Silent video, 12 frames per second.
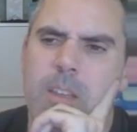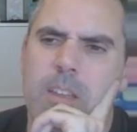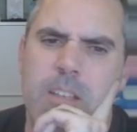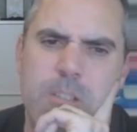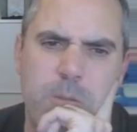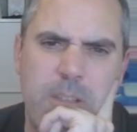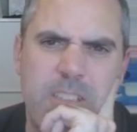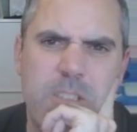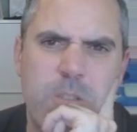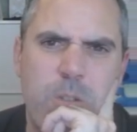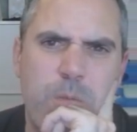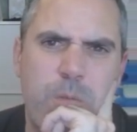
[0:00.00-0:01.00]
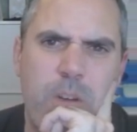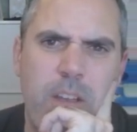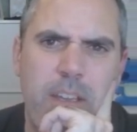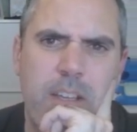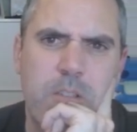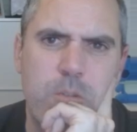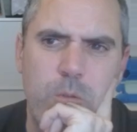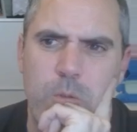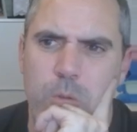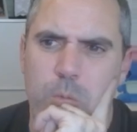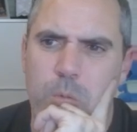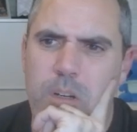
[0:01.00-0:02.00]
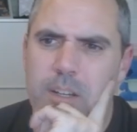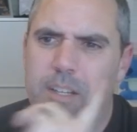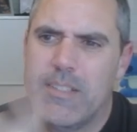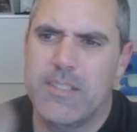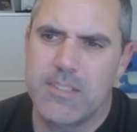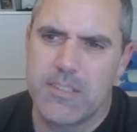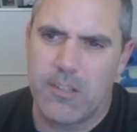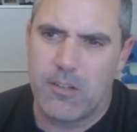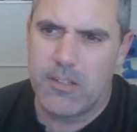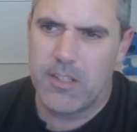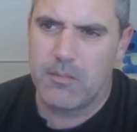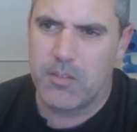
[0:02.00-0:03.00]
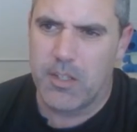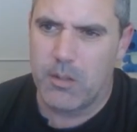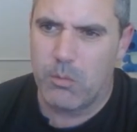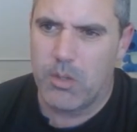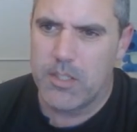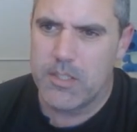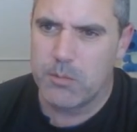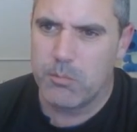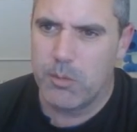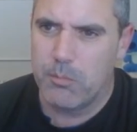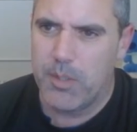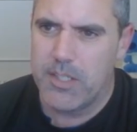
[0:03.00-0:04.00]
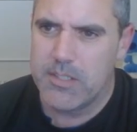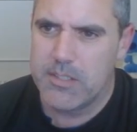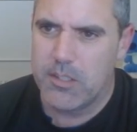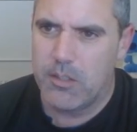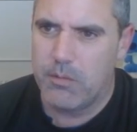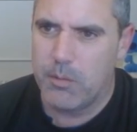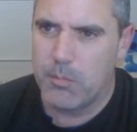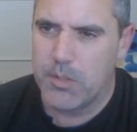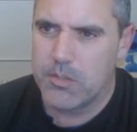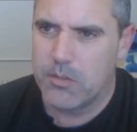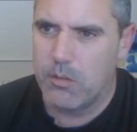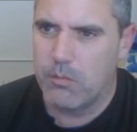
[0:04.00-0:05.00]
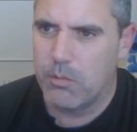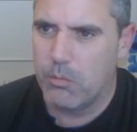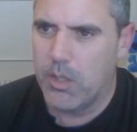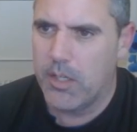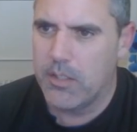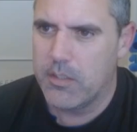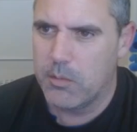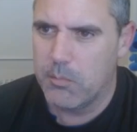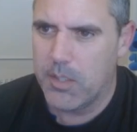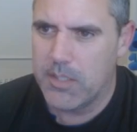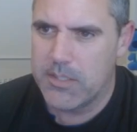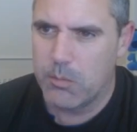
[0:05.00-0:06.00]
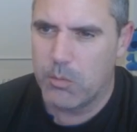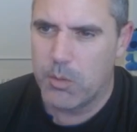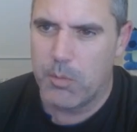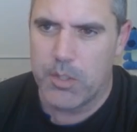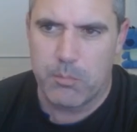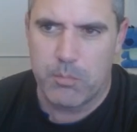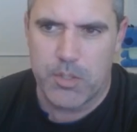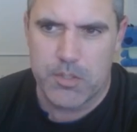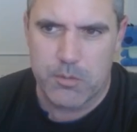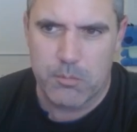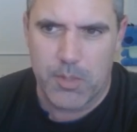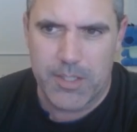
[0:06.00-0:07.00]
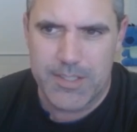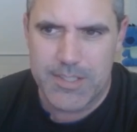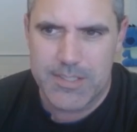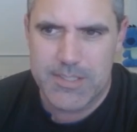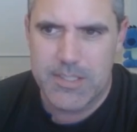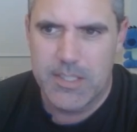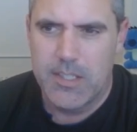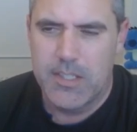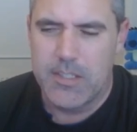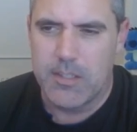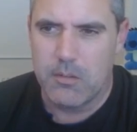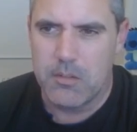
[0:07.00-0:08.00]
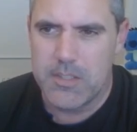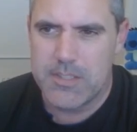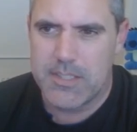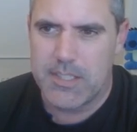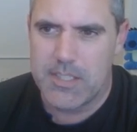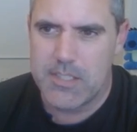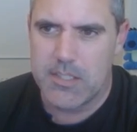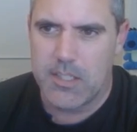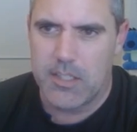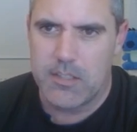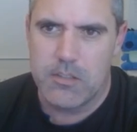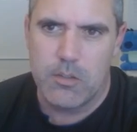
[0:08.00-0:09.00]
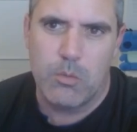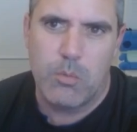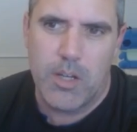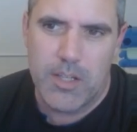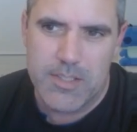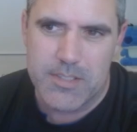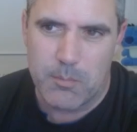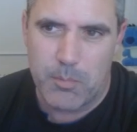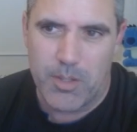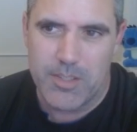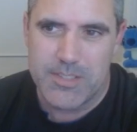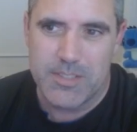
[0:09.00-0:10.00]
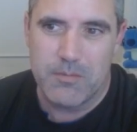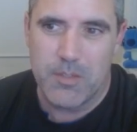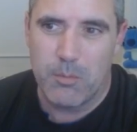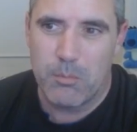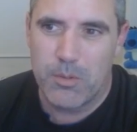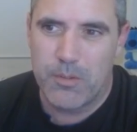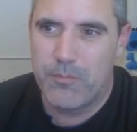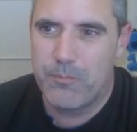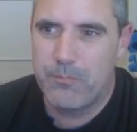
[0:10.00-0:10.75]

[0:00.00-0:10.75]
And so I could solve for X or Y. Since I already have kind of Y somewhat by itself, I'm going to solve for Y. Now you might say, what about the plus or minus? Now in this case, I know Y is a positive number